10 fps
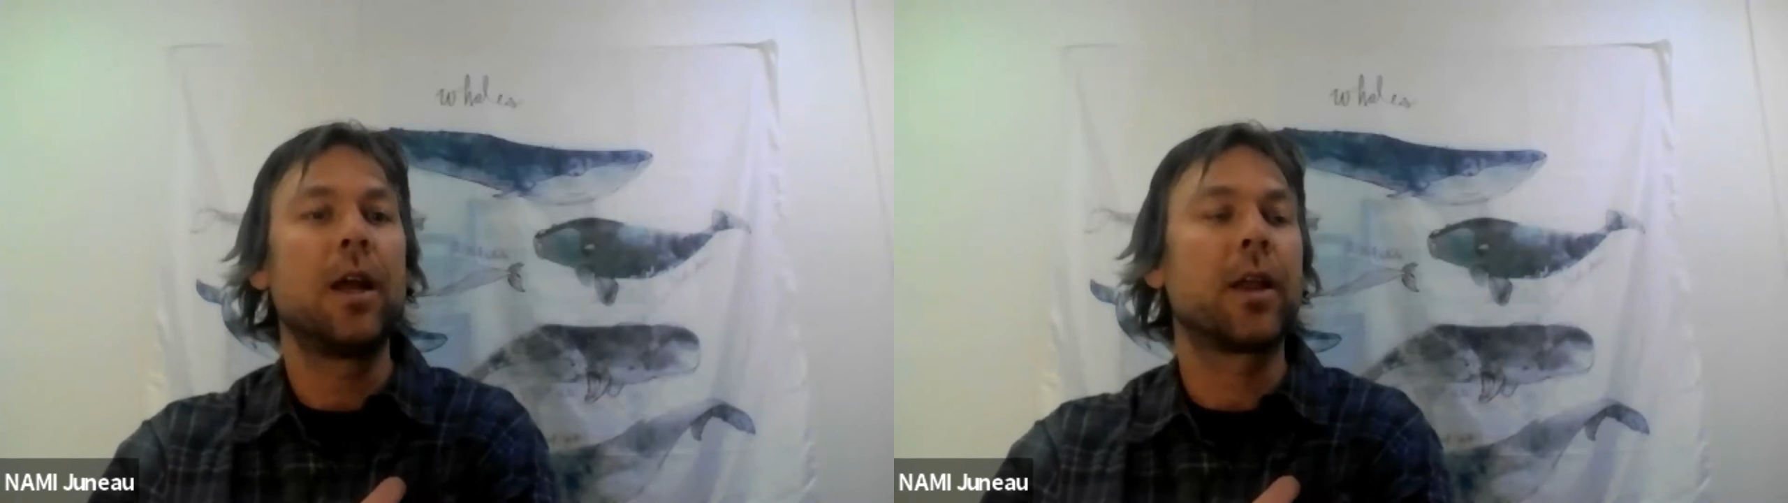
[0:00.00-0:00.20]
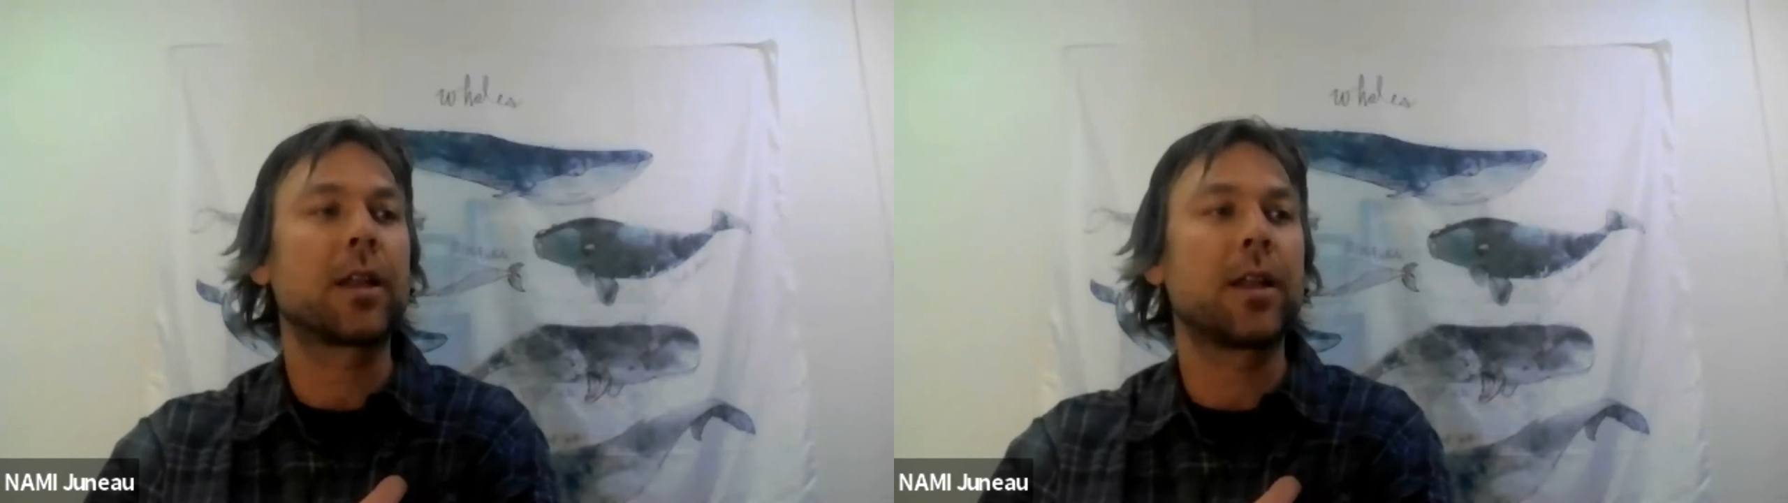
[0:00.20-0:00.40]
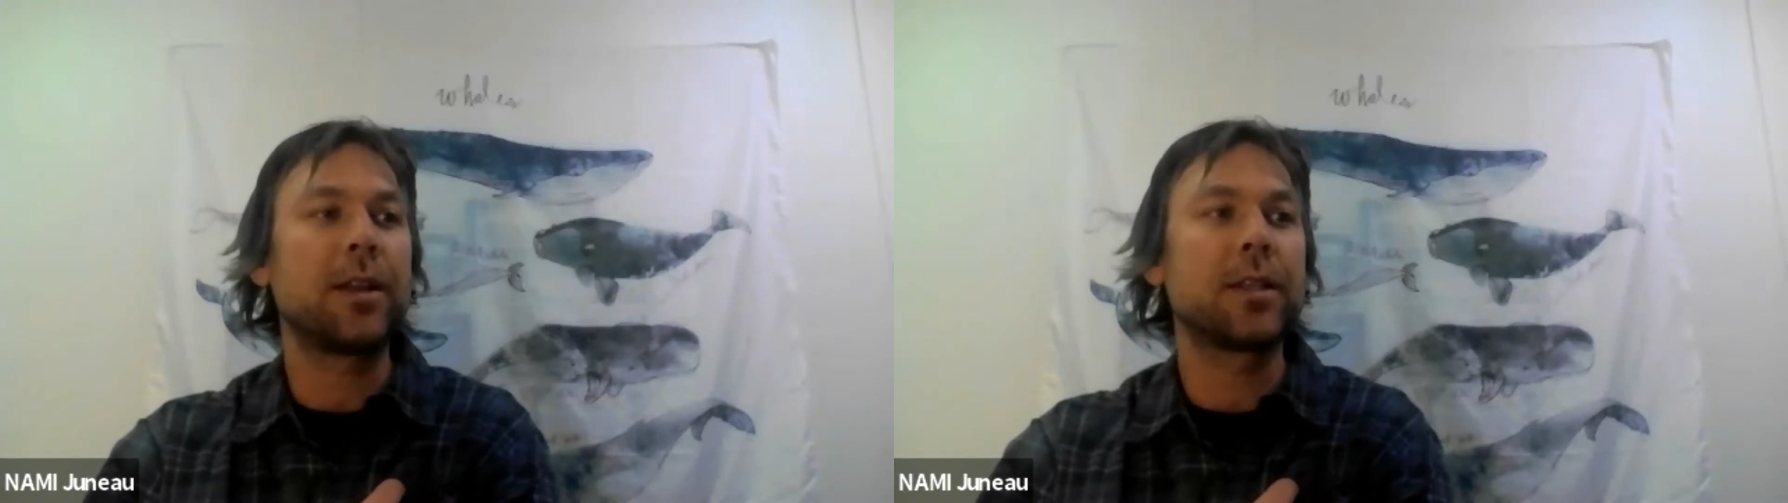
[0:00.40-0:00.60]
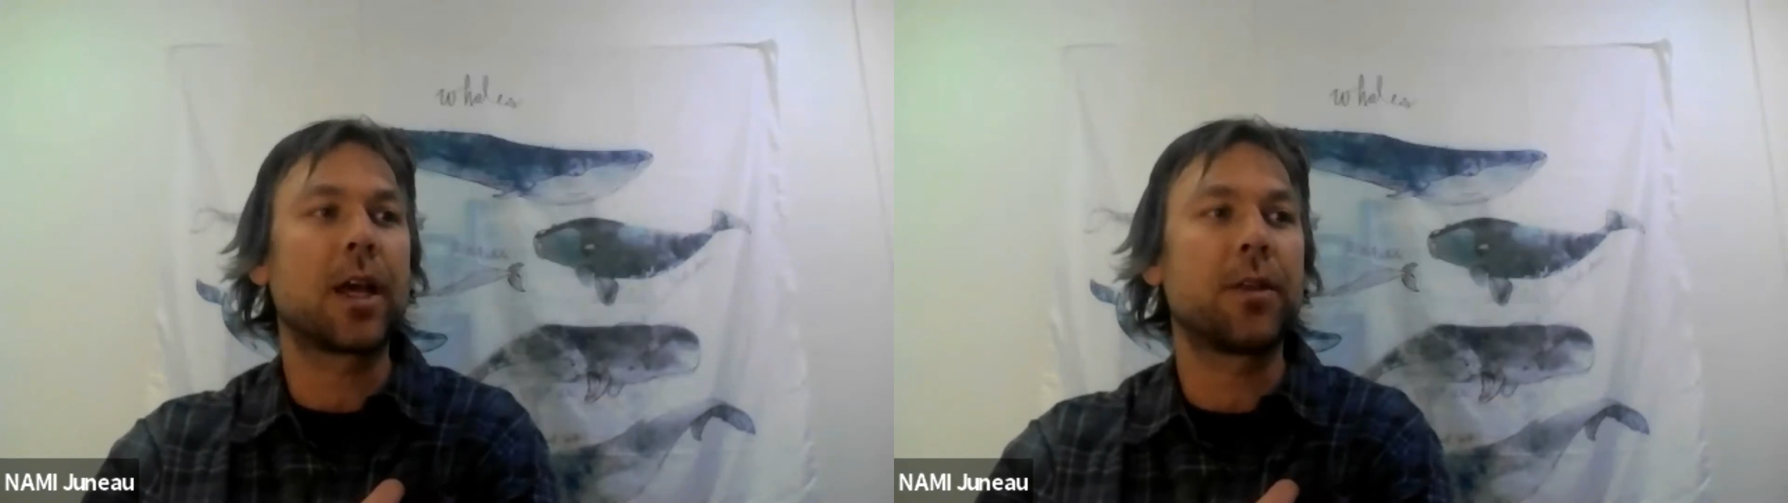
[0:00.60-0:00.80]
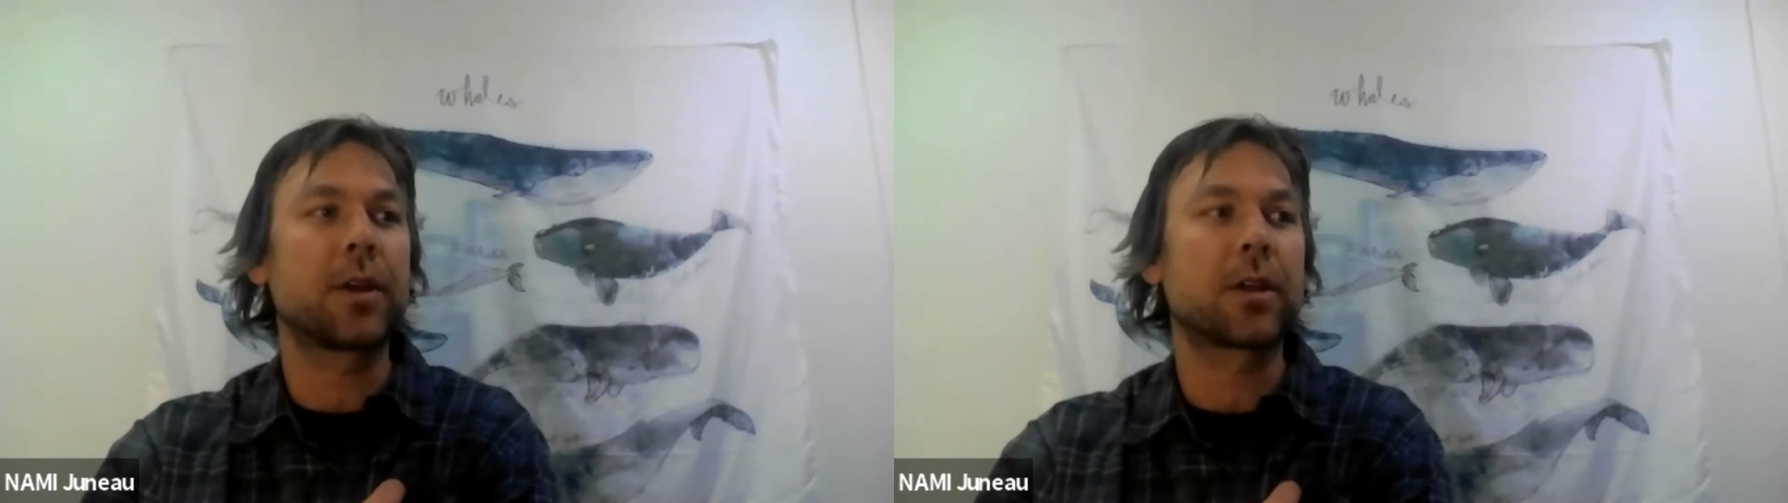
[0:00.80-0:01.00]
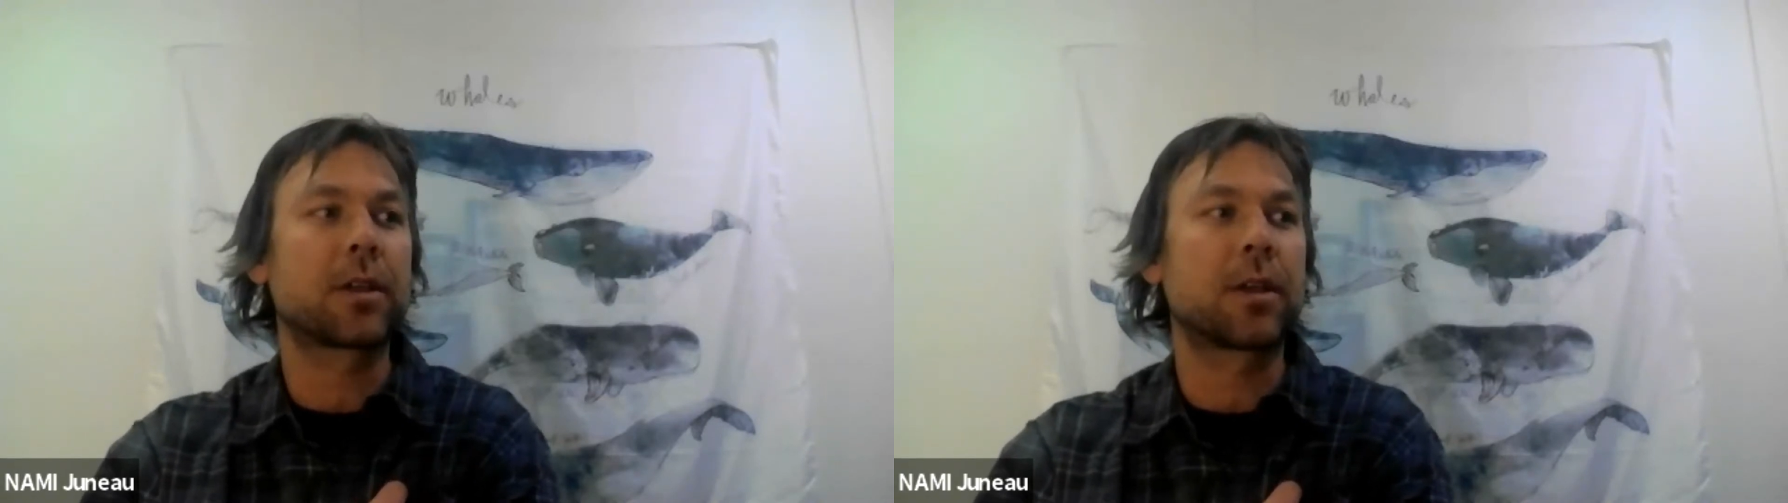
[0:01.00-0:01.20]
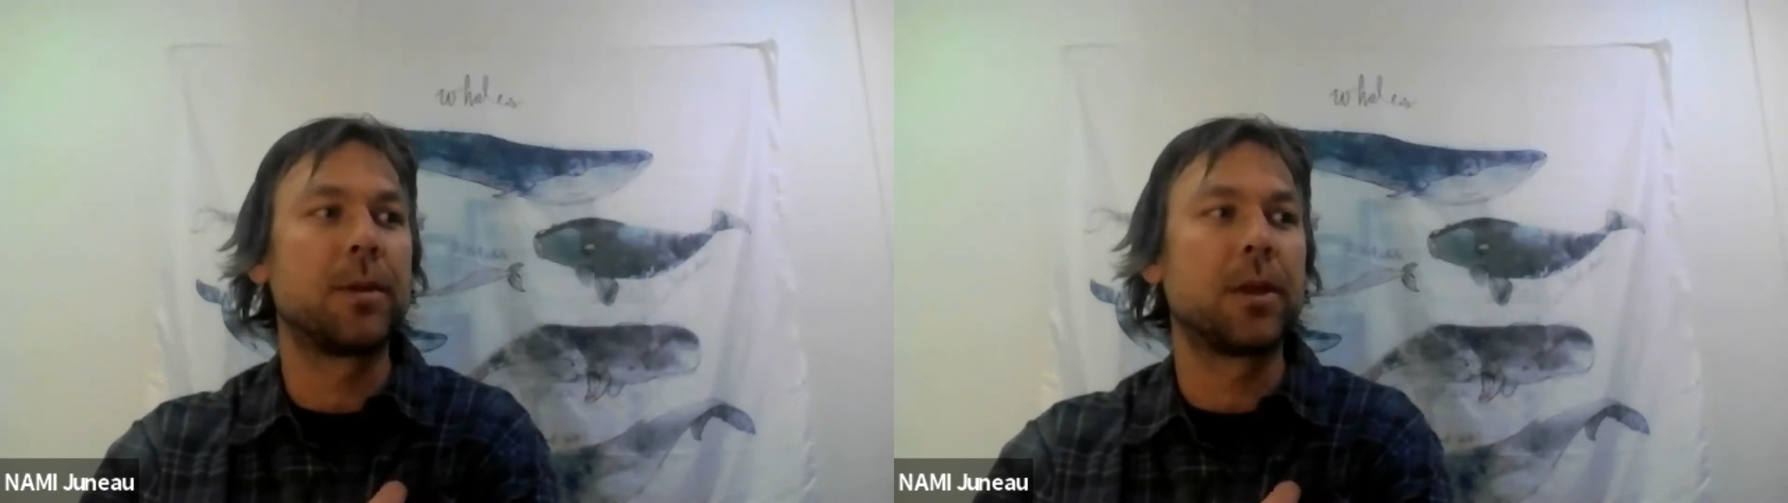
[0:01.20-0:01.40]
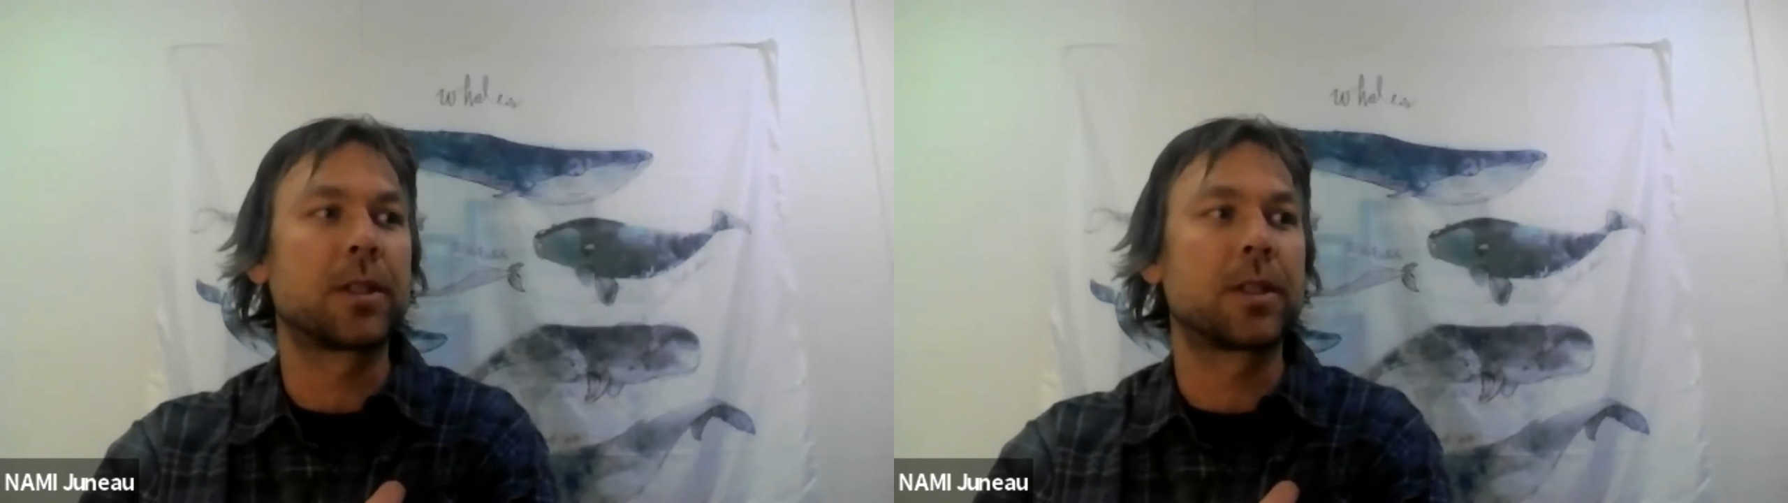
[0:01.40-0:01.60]
like a lot of these other
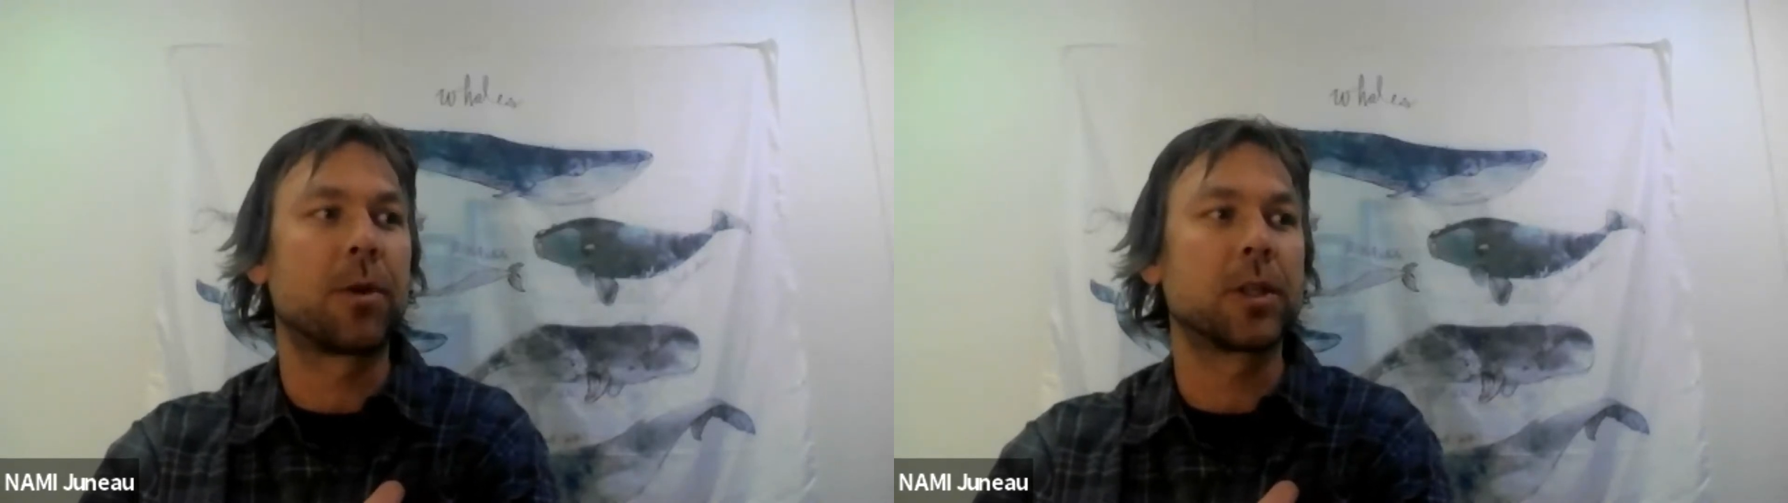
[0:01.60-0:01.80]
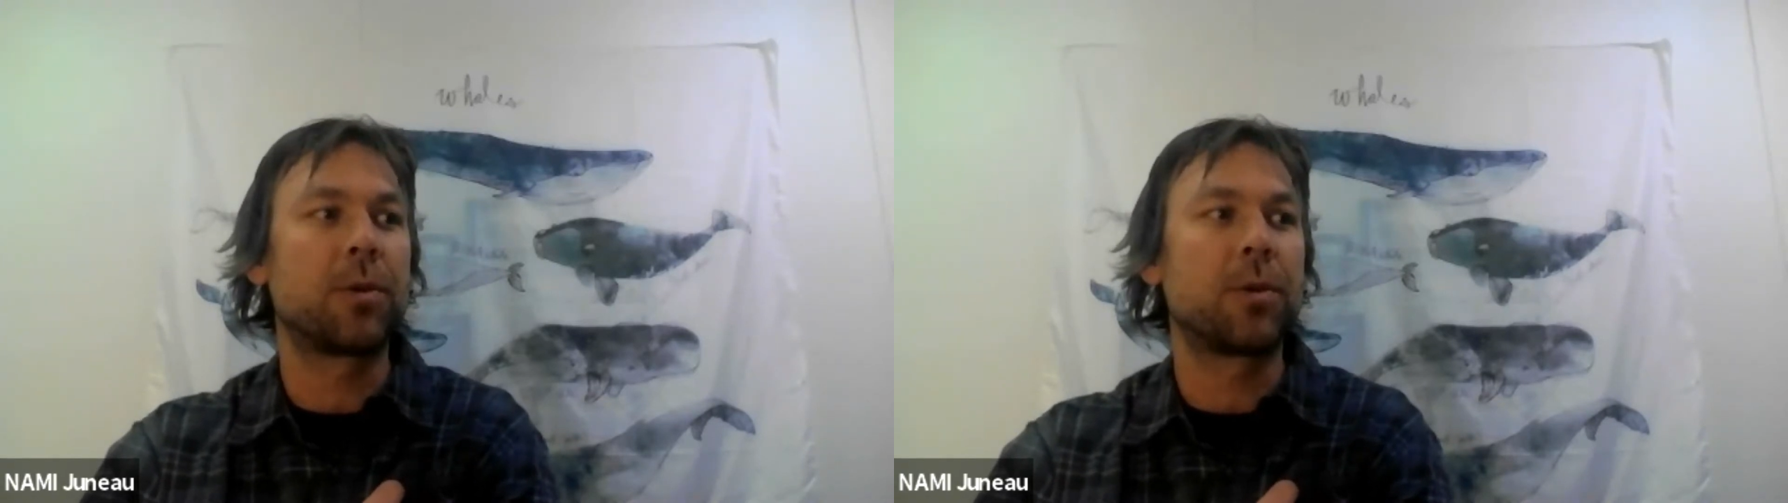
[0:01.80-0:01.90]
community supports,